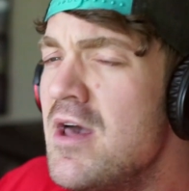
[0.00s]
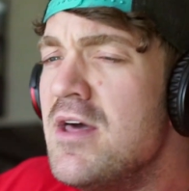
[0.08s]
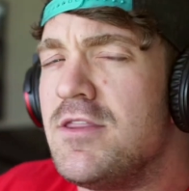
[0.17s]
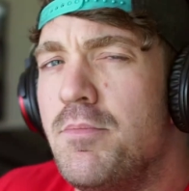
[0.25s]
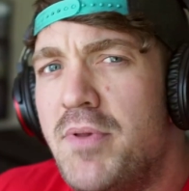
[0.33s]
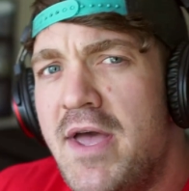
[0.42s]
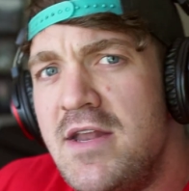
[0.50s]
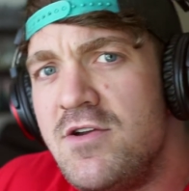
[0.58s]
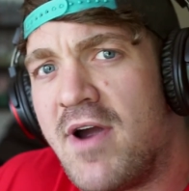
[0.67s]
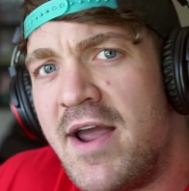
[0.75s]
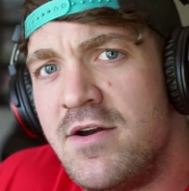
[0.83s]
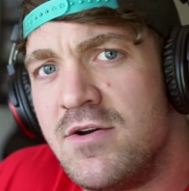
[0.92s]
the blade
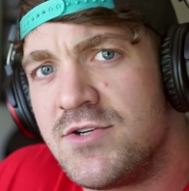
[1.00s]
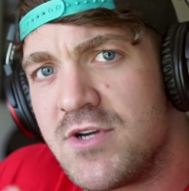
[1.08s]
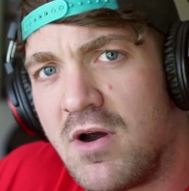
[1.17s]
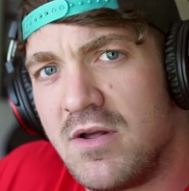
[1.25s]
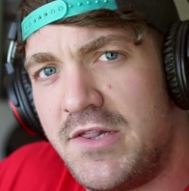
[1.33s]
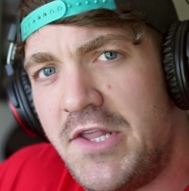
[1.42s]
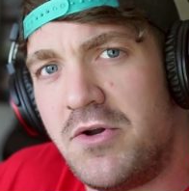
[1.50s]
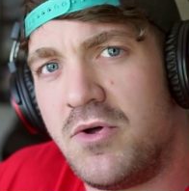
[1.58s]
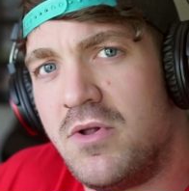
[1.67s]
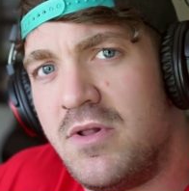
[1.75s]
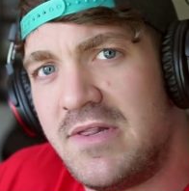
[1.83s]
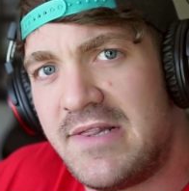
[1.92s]
grinders are a
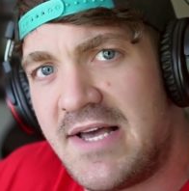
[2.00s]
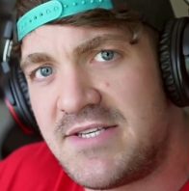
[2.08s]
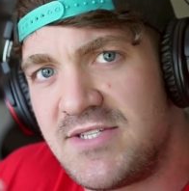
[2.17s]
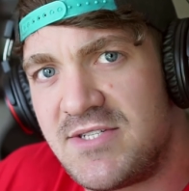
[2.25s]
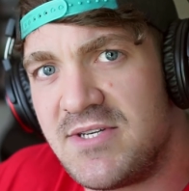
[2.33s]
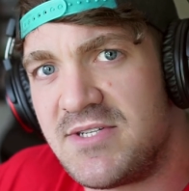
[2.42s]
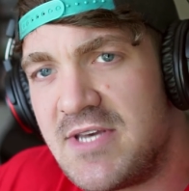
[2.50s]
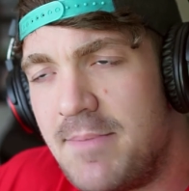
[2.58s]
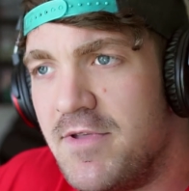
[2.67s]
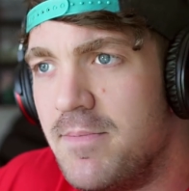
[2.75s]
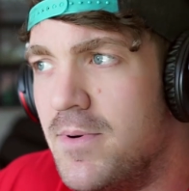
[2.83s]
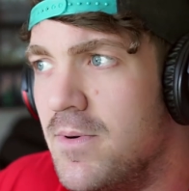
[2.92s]
little less
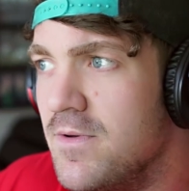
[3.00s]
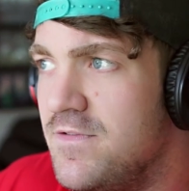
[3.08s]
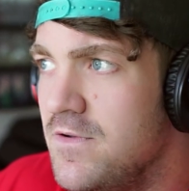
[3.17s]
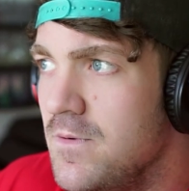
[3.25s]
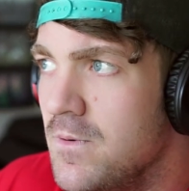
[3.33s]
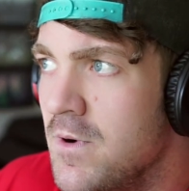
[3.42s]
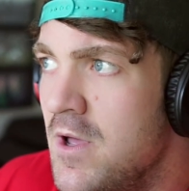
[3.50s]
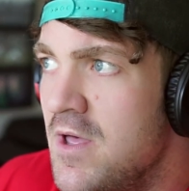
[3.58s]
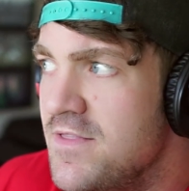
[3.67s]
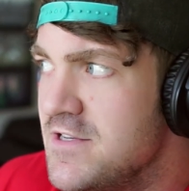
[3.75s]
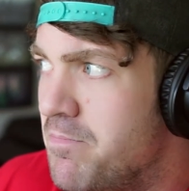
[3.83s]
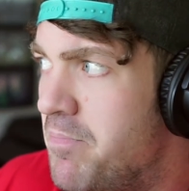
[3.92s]
susceptible to
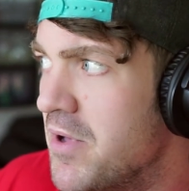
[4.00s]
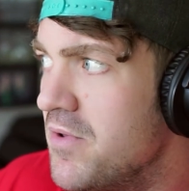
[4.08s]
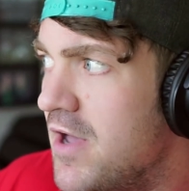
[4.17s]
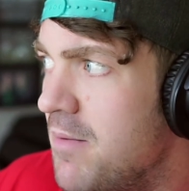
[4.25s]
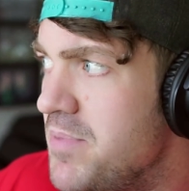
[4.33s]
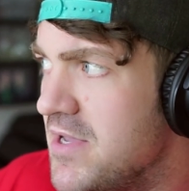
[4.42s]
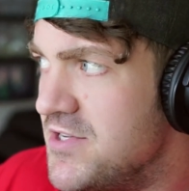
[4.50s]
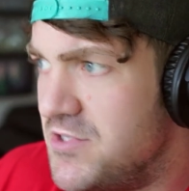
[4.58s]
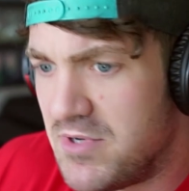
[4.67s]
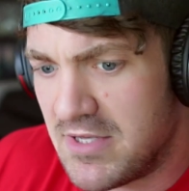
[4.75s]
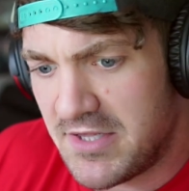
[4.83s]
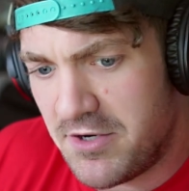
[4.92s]
this buildup because you
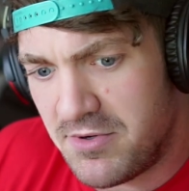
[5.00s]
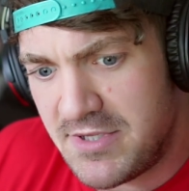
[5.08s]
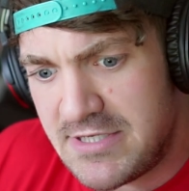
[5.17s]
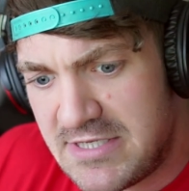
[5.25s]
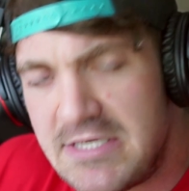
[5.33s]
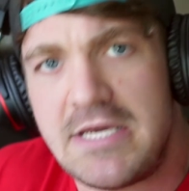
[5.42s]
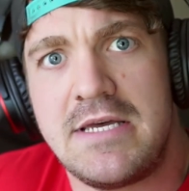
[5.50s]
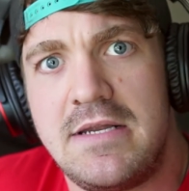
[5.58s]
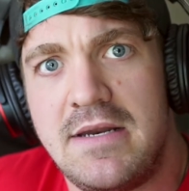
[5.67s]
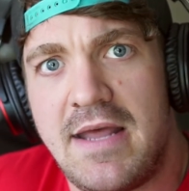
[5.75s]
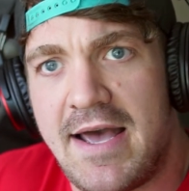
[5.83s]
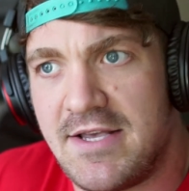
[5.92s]
can literally see
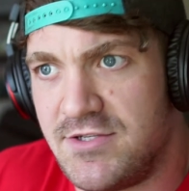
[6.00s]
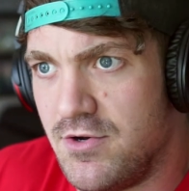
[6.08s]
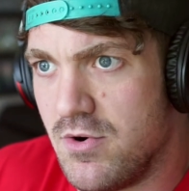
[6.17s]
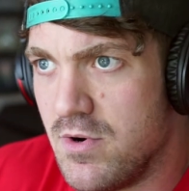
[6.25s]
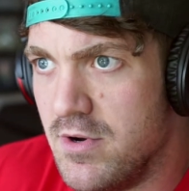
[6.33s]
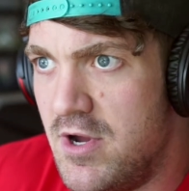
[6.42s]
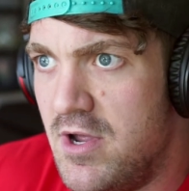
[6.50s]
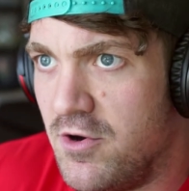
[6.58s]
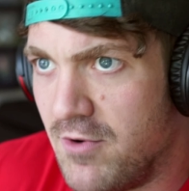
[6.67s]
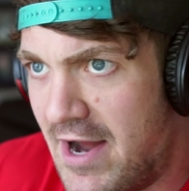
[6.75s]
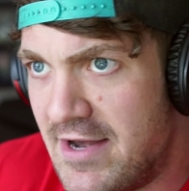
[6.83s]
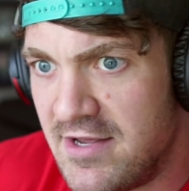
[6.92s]
it as you're
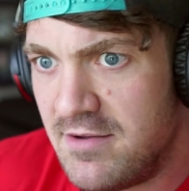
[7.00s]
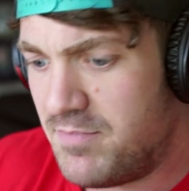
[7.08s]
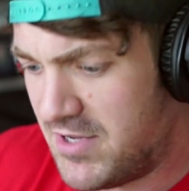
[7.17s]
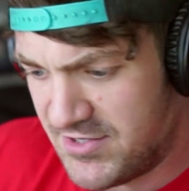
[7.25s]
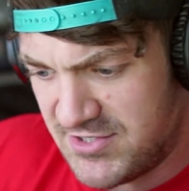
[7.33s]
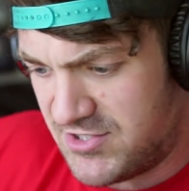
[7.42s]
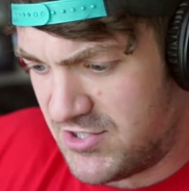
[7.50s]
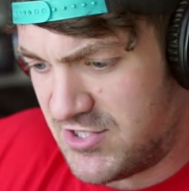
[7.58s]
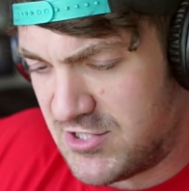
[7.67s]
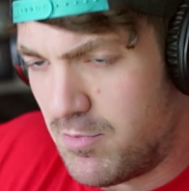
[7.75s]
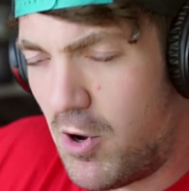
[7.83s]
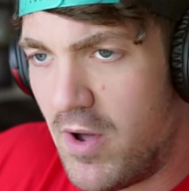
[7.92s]
grinding because it's just a
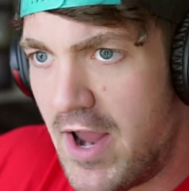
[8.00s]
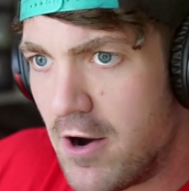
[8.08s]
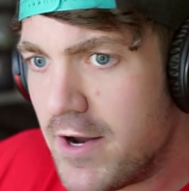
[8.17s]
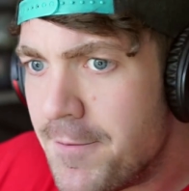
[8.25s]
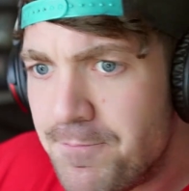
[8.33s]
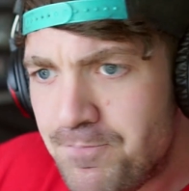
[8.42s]
small area.